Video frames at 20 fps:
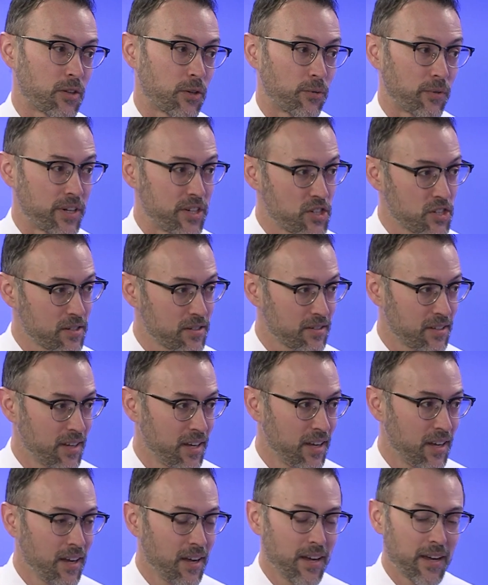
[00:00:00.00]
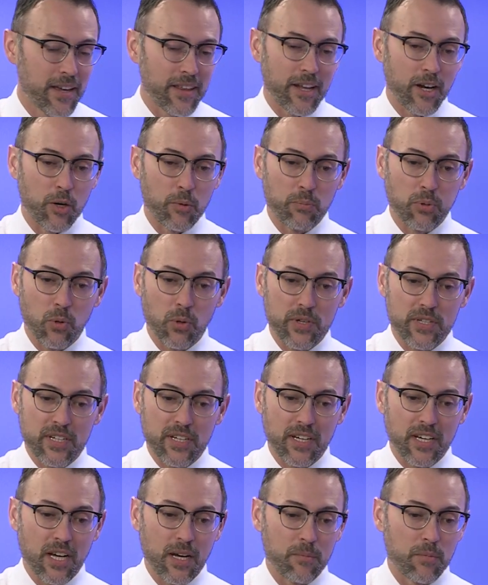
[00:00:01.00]
the region and that our employees
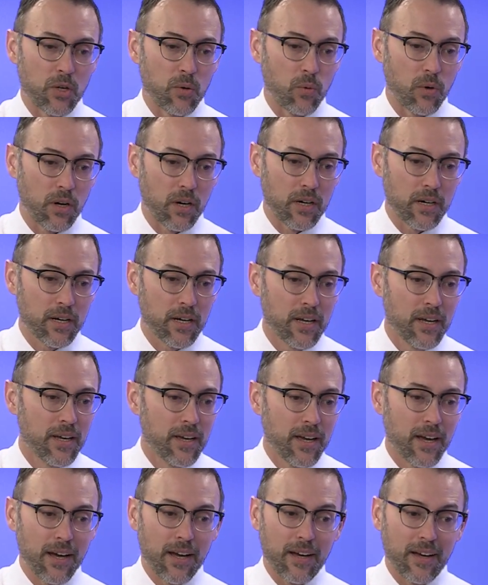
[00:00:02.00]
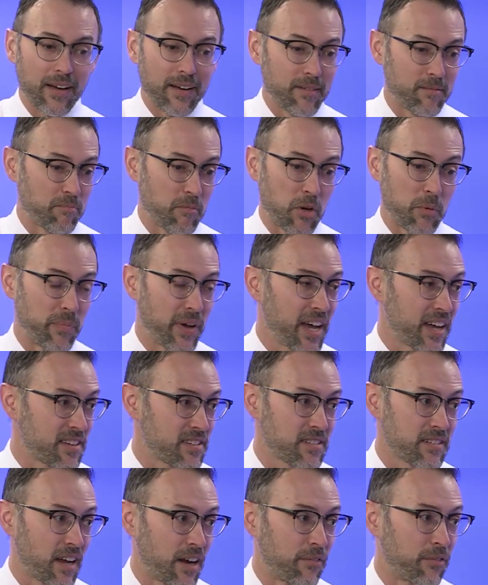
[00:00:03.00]
can come to work uh, their
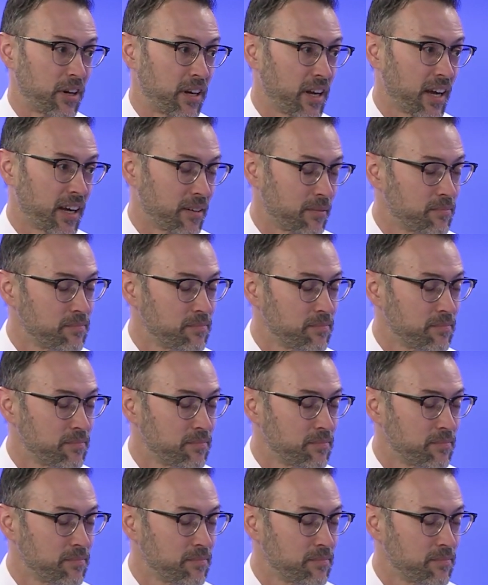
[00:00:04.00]
best every day.